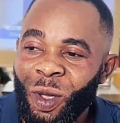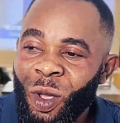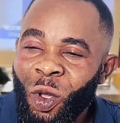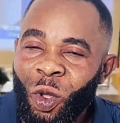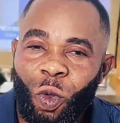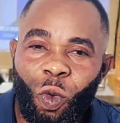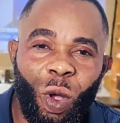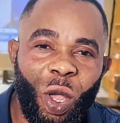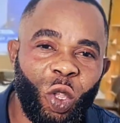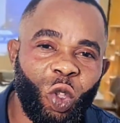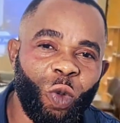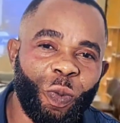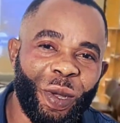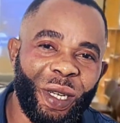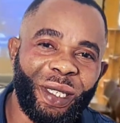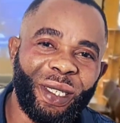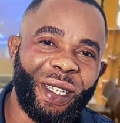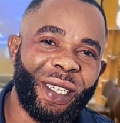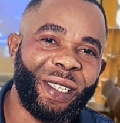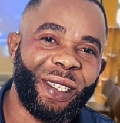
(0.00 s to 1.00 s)
When you
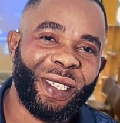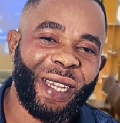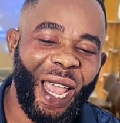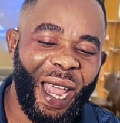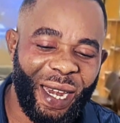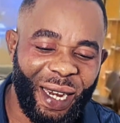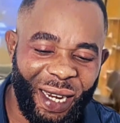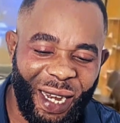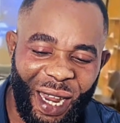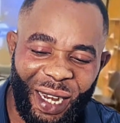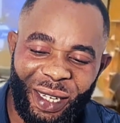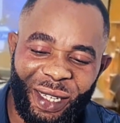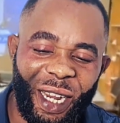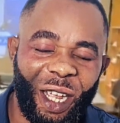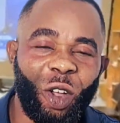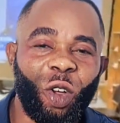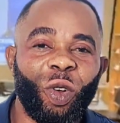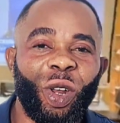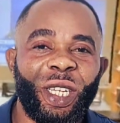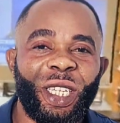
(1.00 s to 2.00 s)
be designing and
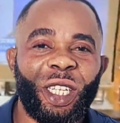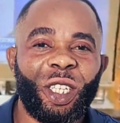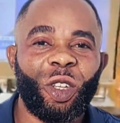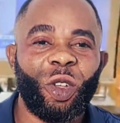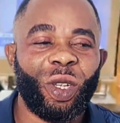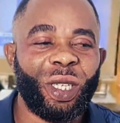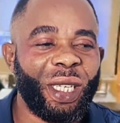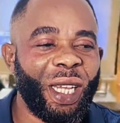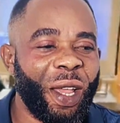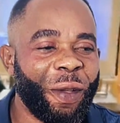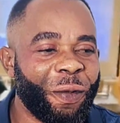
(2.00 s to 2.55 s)
decorating yourself,